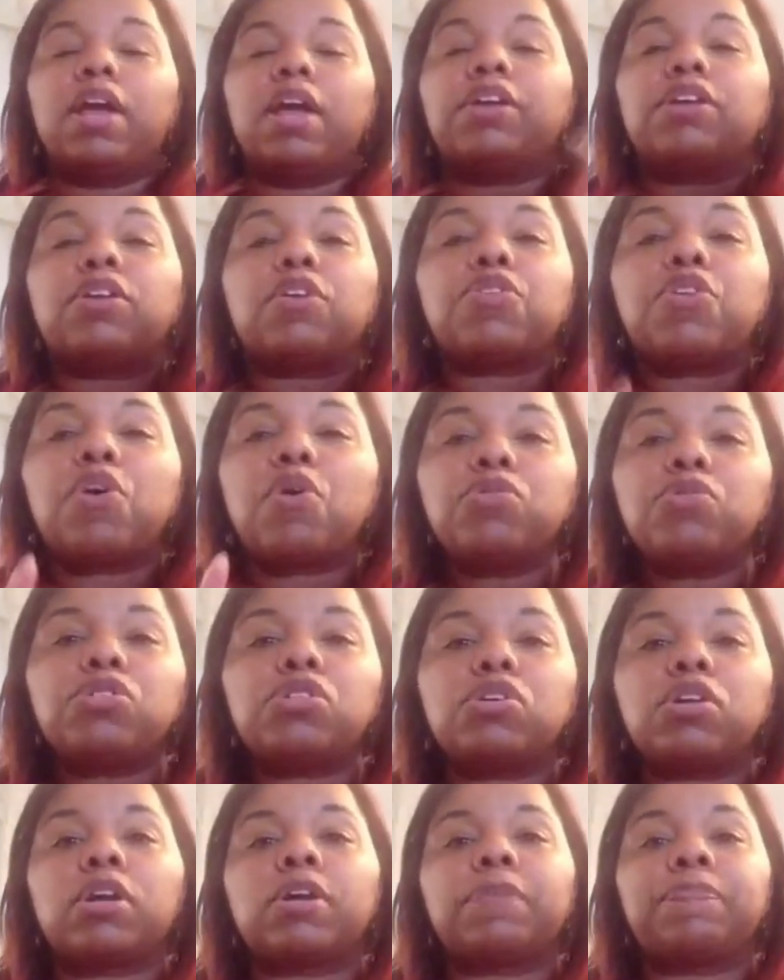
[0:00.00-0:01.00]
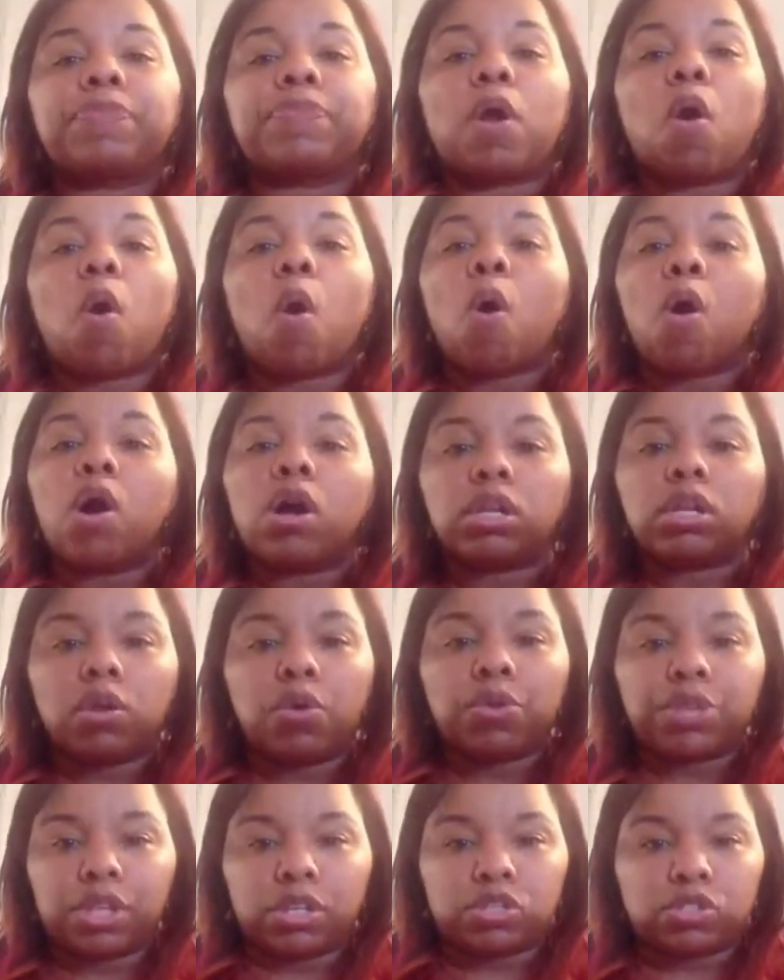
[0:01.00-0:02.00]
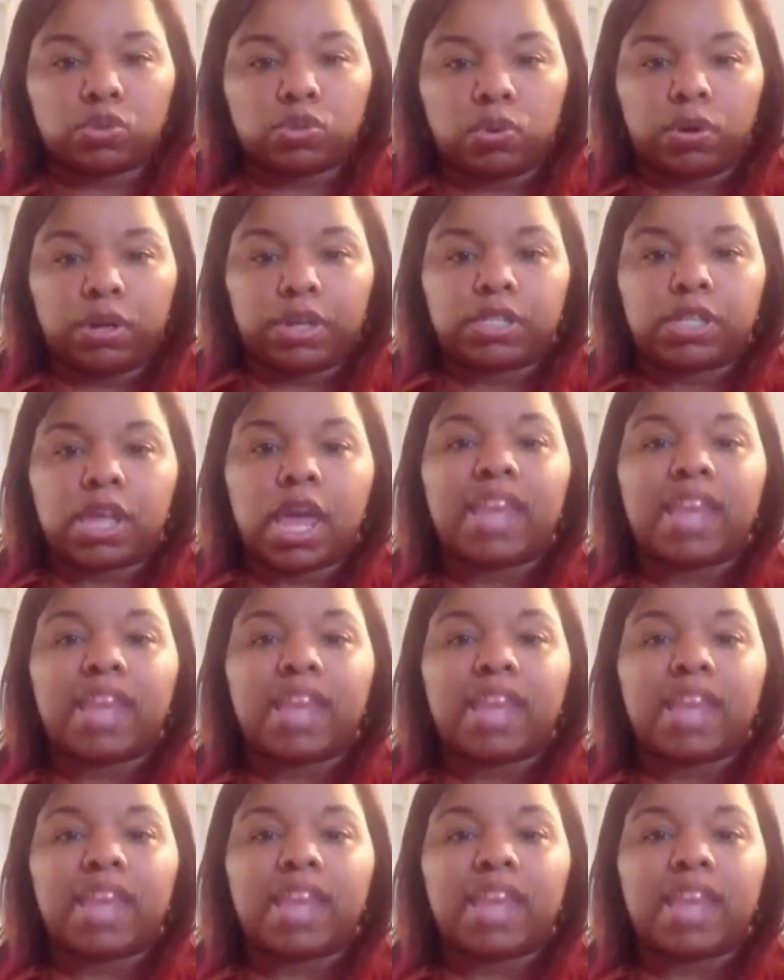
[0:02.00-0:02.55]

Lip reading: Those are all clothing stores,